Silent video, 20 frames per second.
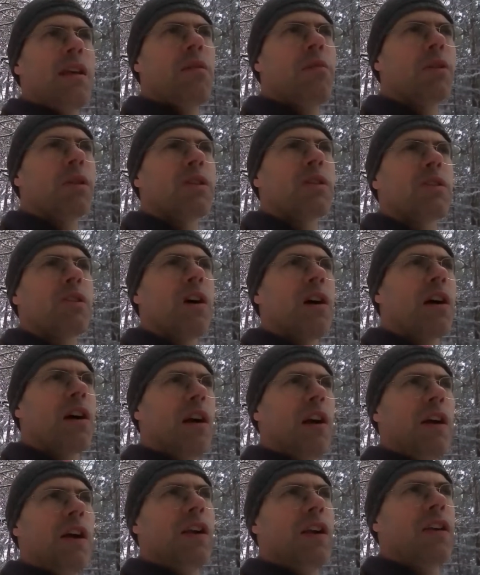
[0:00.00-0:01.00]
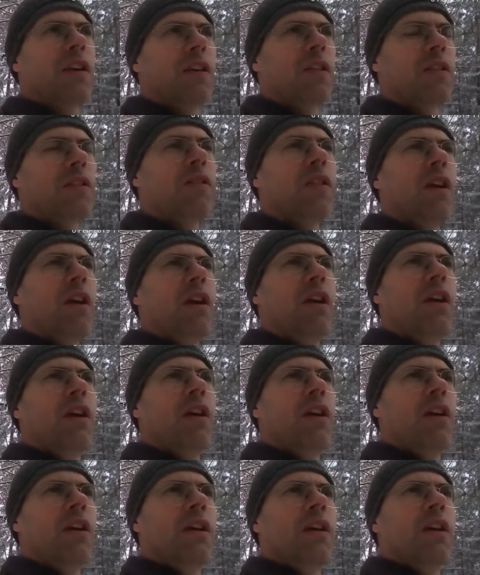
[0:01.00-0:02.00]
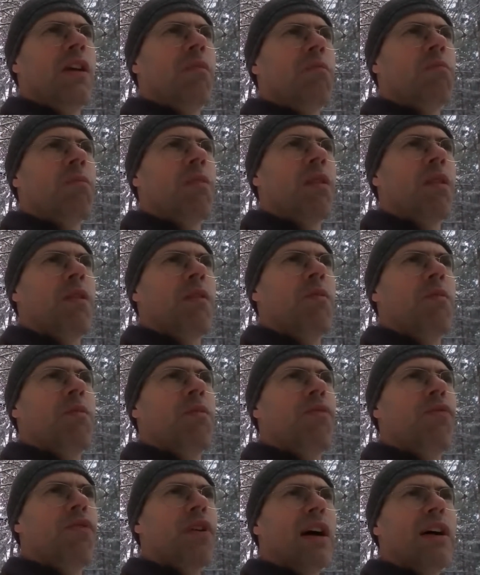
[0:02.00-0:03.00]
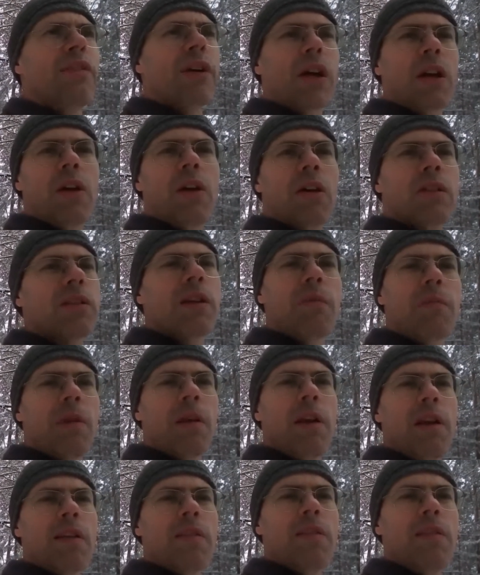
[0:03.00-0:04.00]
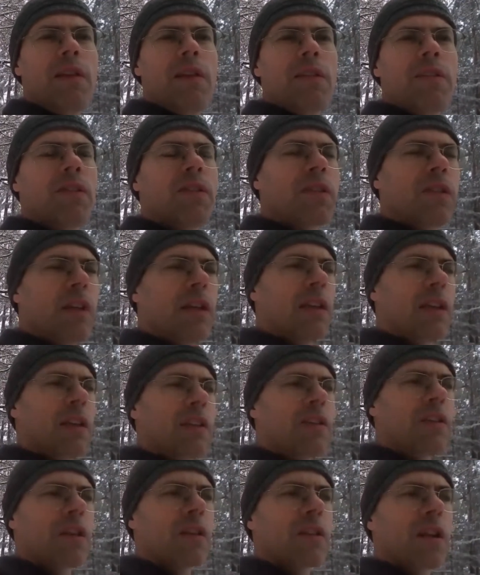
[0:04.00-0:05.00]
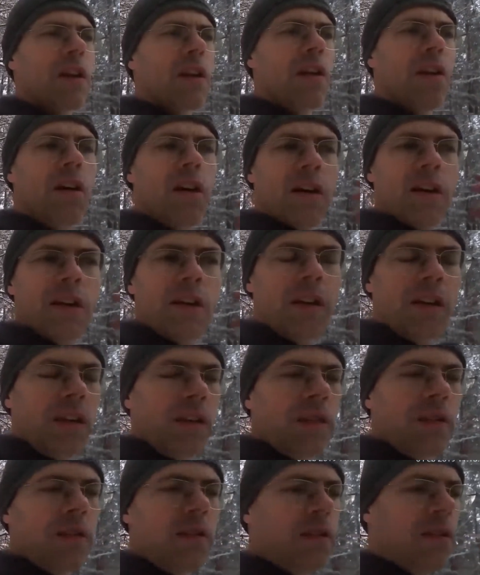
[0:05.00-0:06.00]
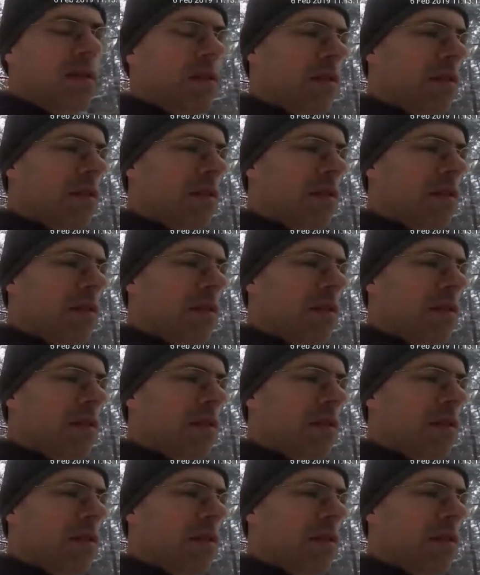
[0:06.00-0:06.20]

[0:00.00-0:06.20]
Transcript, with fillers: it would start like it's five o'clock something like this and at six o'clock uh,